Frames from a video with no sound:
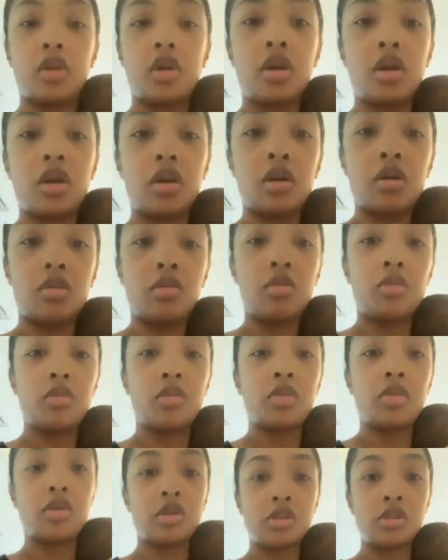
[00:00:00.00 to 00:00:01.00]
Um,
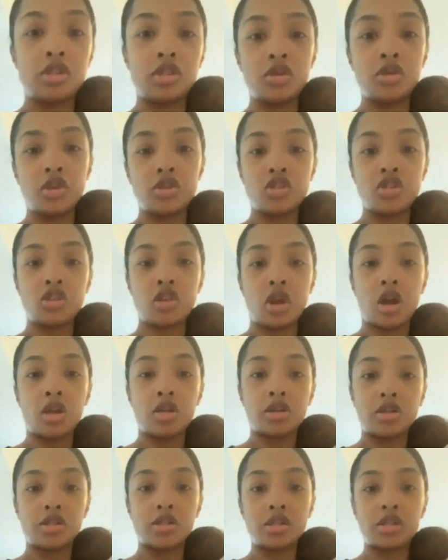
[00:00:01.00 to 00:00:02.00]
it's two hundred
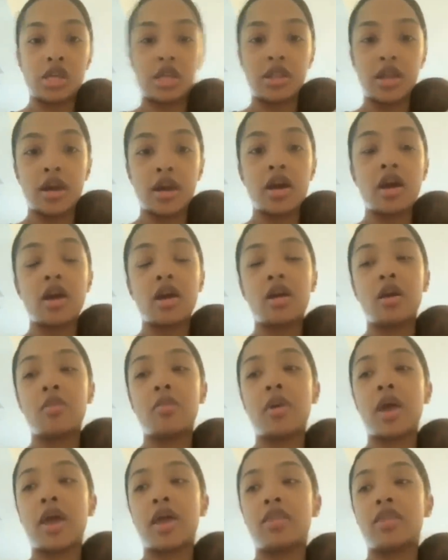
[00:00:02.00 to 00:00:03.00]
dollars, and they
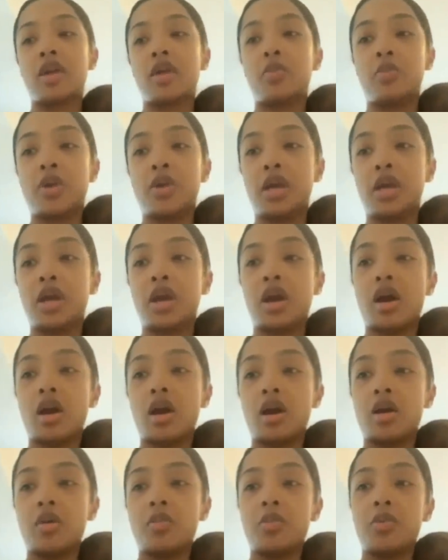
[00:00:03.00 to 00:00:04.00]
come and they pick
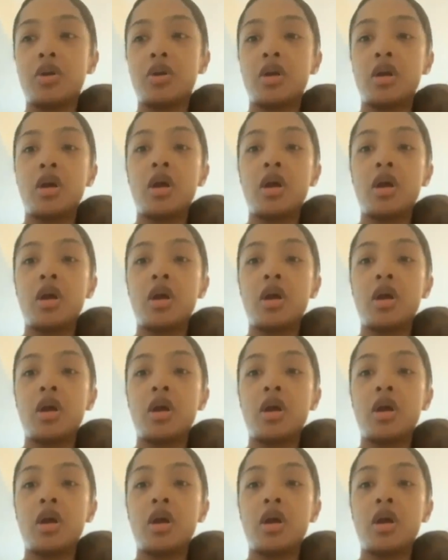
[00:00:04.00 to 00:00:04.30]
up